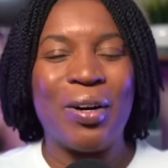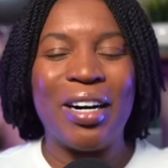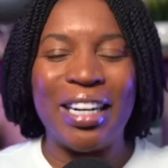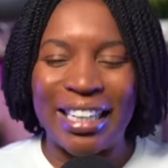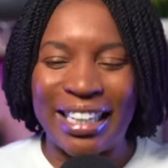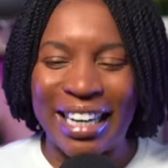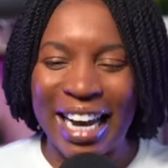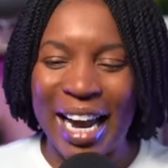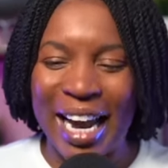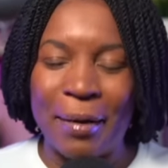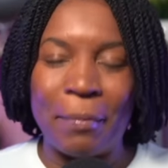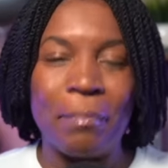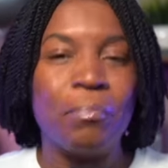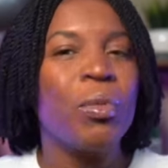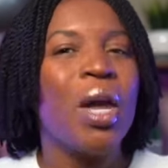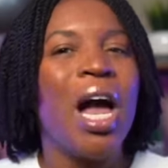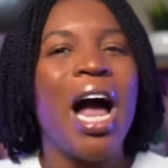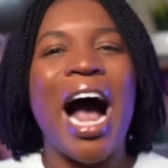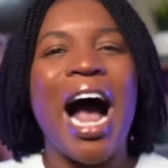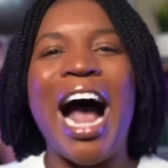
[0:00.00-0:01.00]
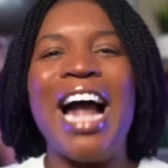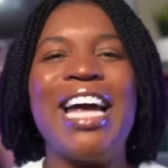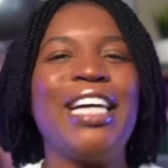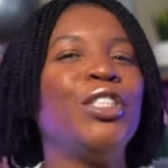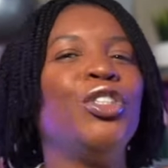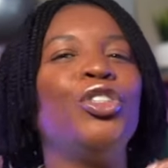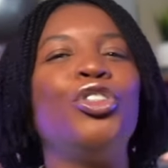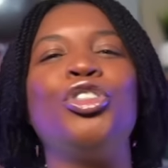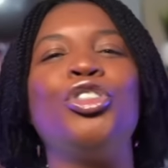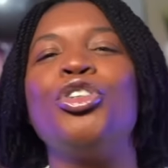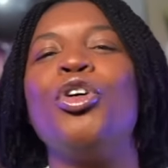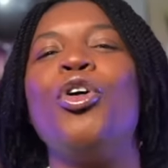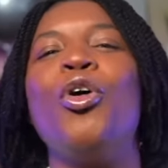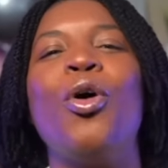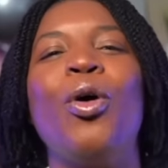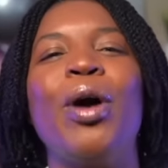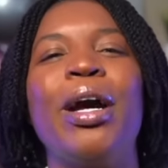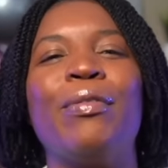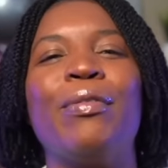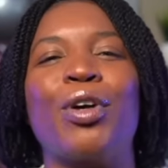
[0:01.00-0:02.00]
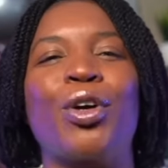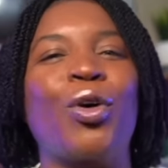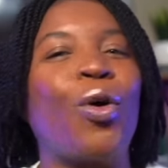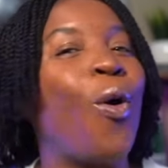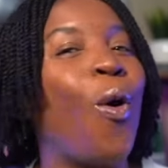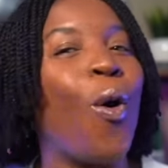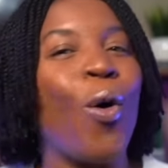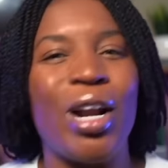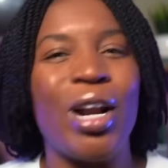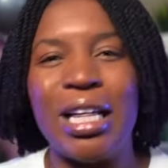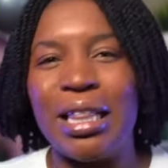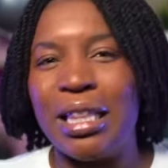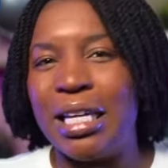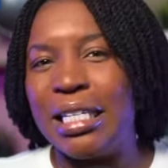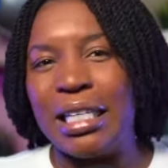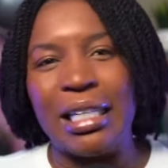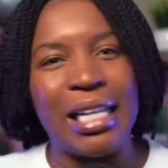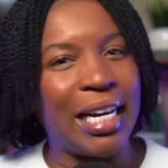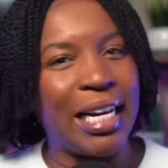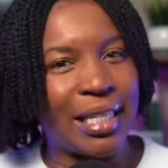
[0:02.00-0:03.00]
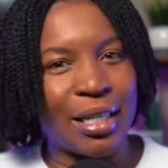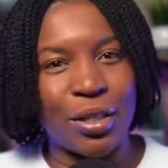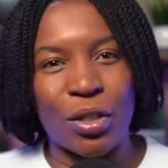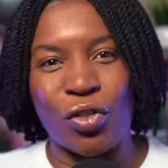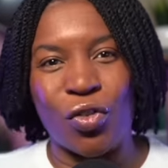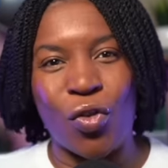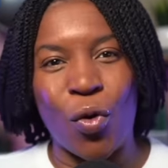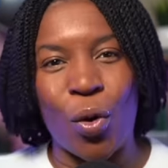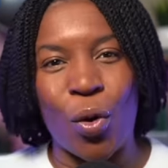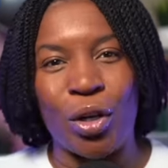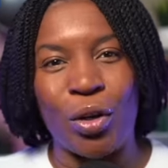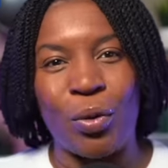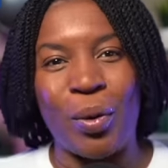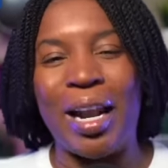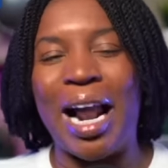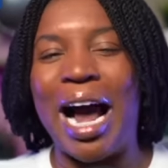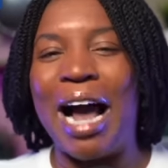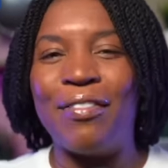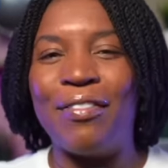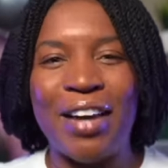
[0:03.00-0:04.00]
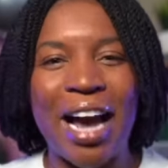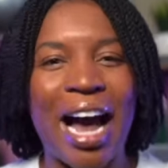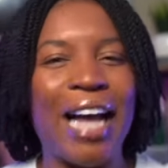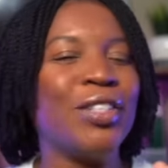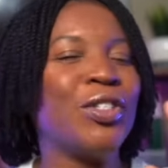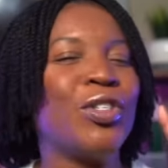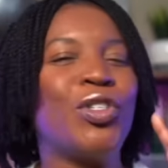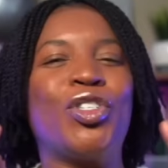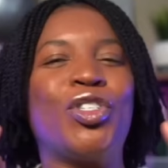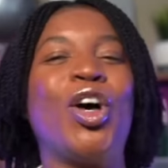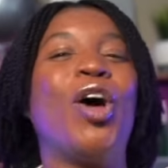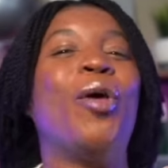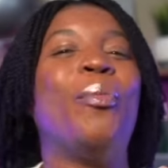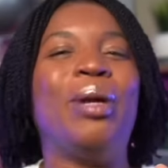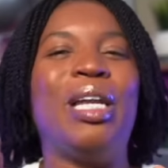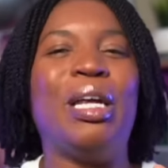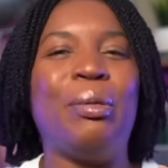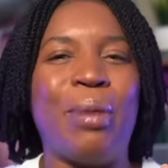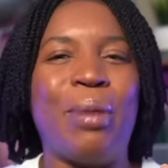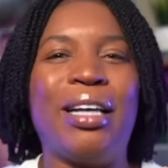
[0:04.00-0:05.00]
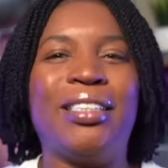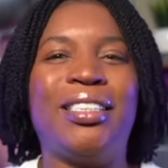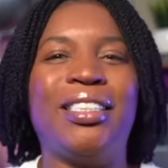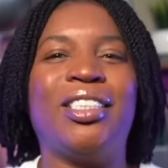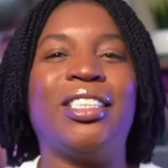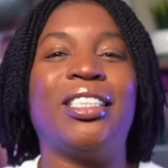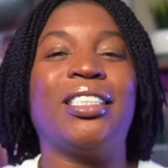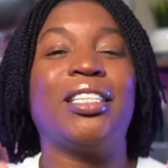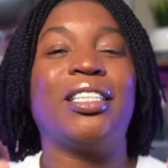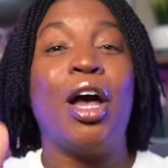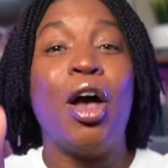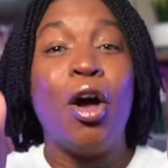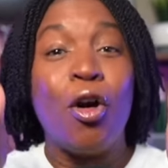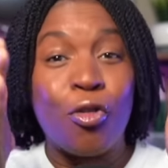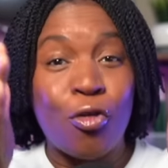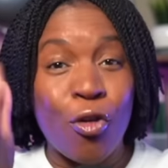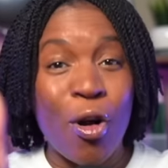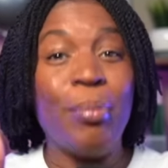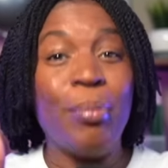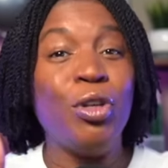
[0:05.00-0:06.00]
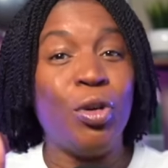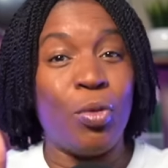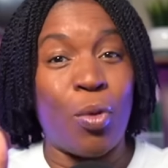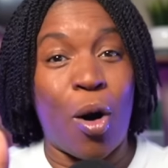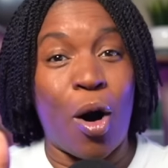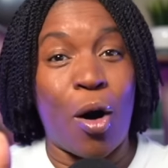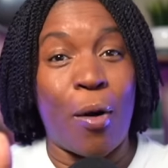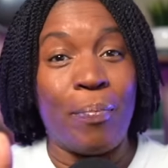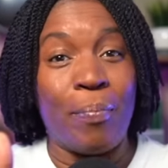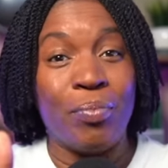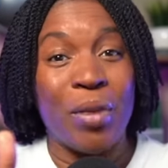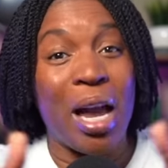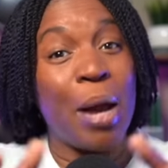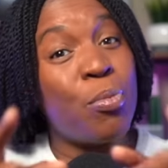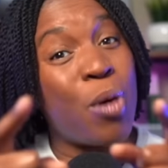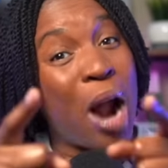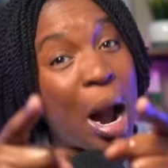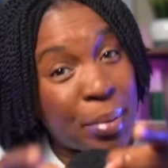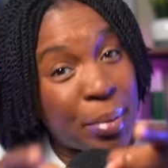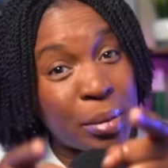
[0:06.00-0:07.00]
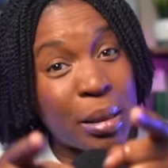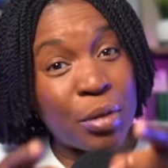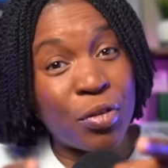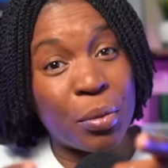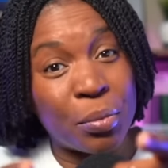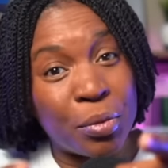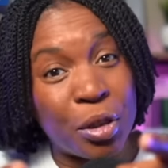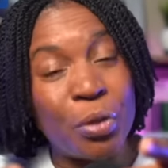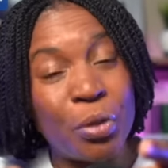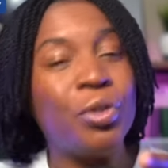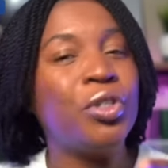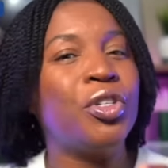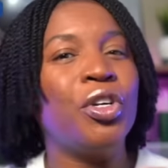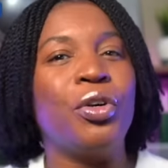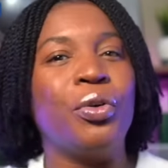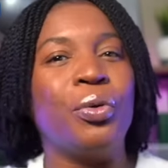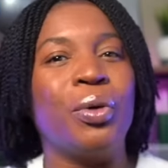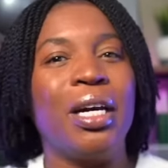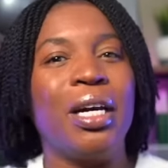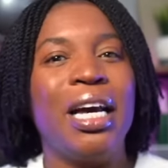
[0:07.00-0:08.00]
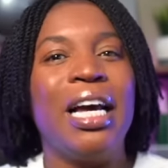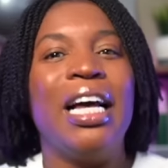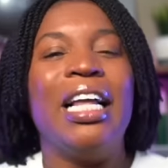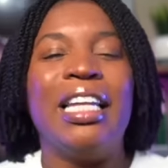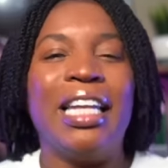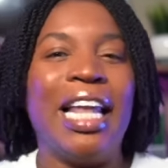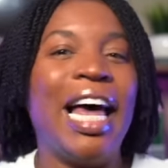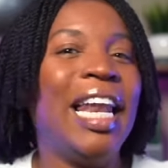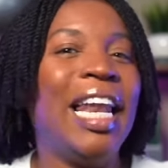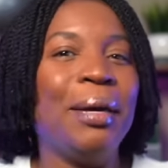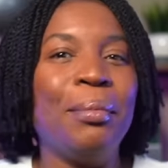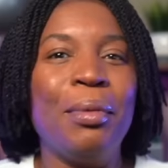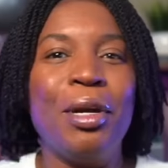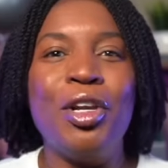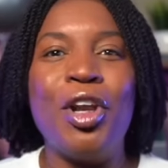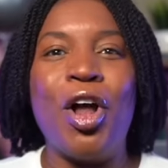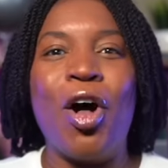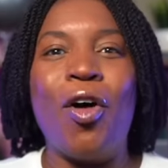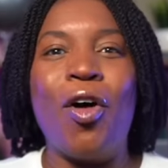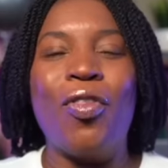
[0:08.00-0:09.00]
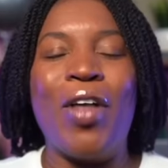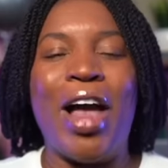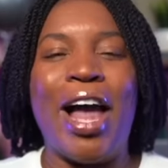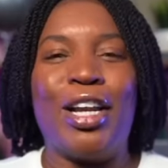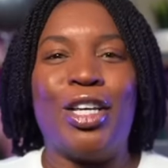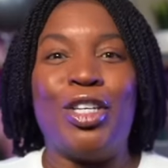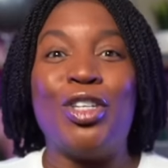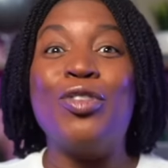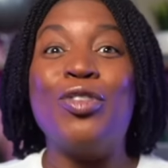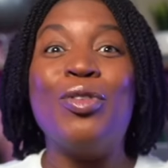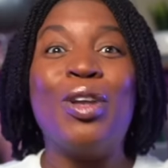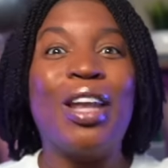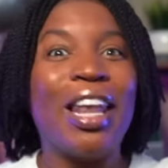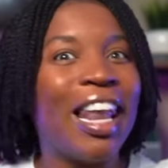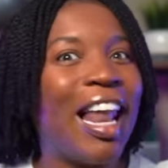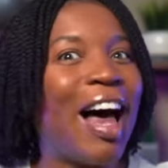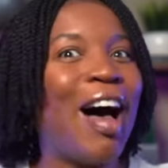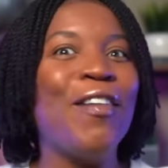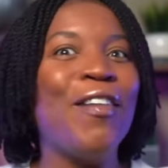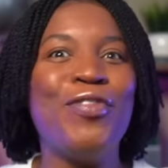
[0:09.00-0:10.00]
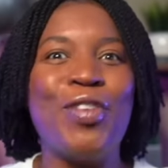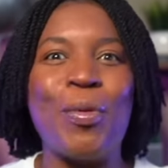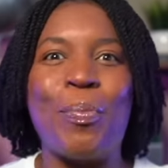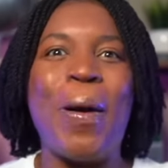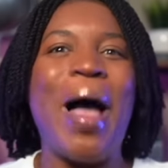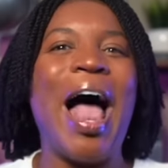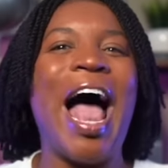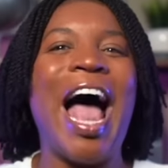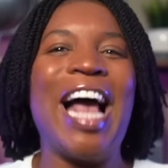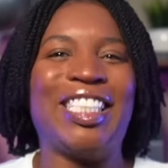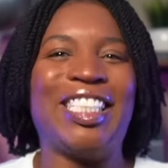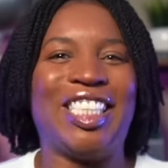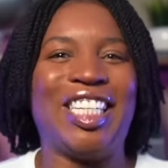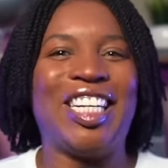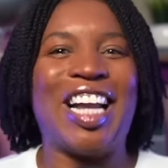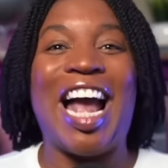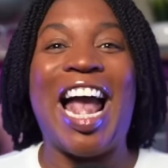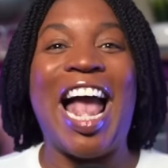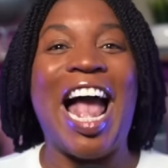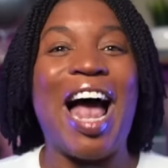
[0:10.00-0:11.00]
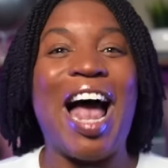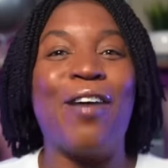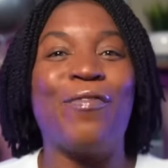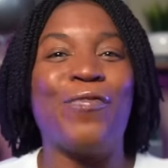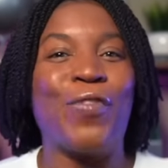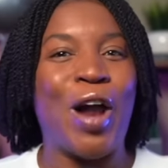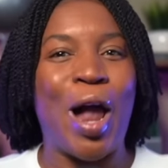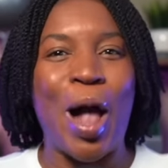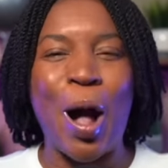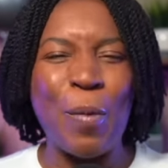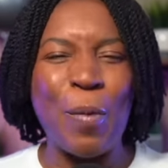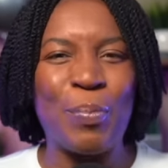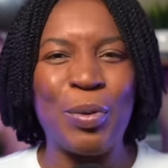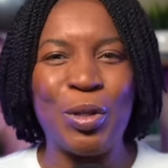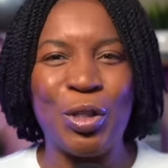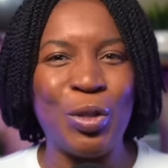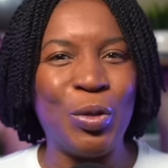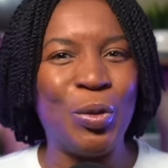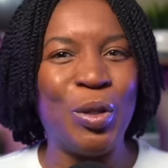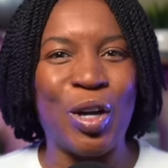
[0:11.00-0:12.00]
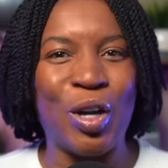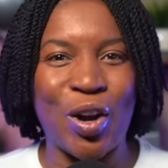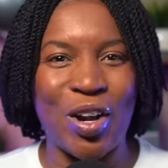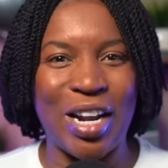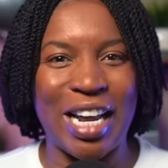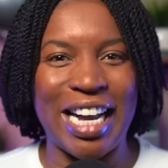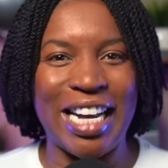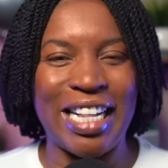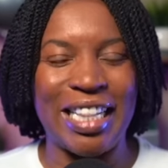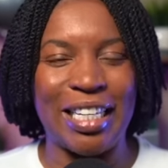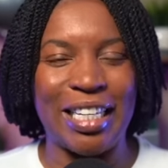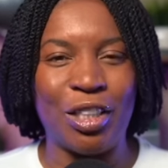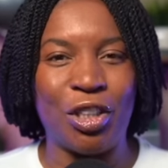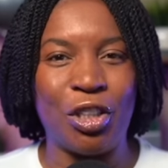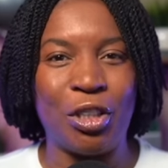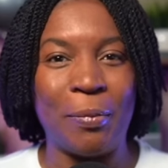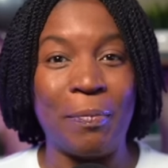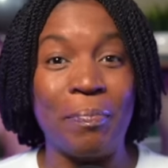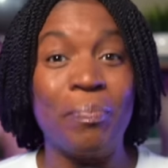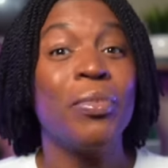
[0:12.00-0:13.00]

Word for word: Again, I enjoy recording these lessons for you, and I've gotten so many messages from you all, and probably from you too, letting me know that you love the passion I have for helping you learn English.